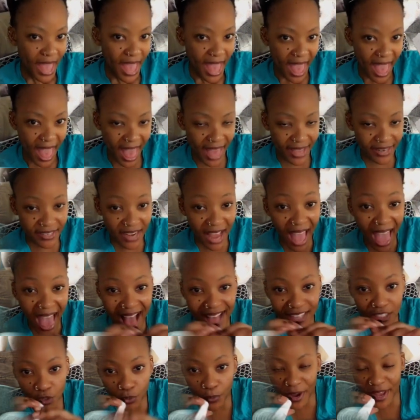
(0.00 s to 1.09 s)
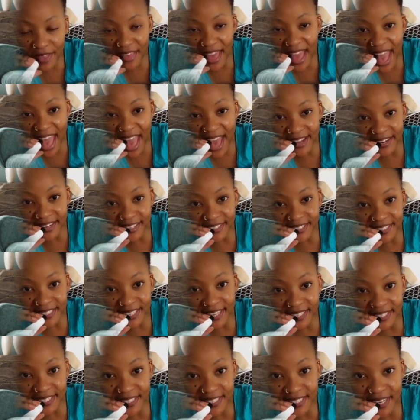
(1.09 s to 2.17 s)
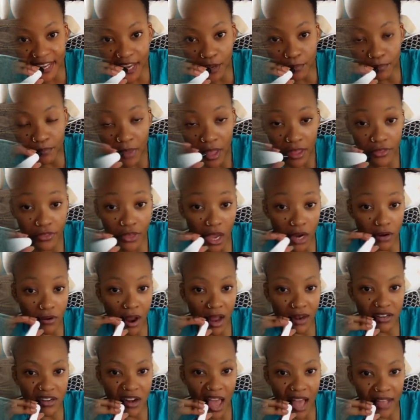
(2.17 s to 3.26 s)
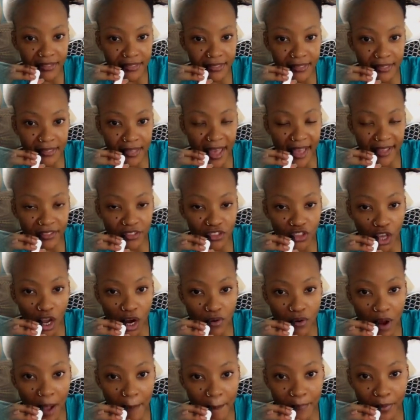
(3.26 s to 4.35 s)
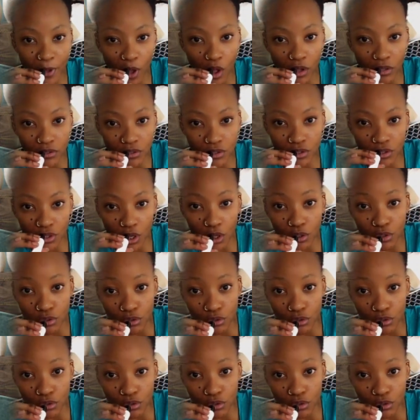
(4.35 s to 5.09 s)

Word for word: And as with any system, there are nuts and there are bolts.